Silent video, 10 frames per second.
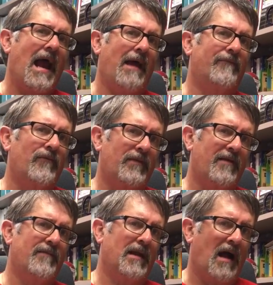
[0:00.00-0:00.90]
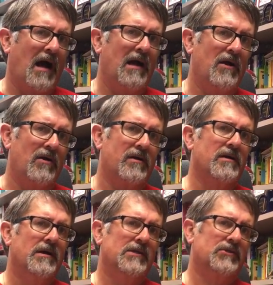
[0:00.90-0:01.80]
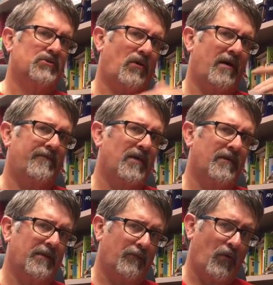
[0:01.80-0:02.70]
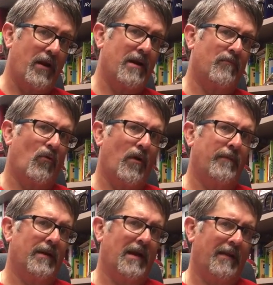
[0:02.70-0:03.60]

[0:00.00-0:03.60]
after they've been hired. So I've done the pre-employment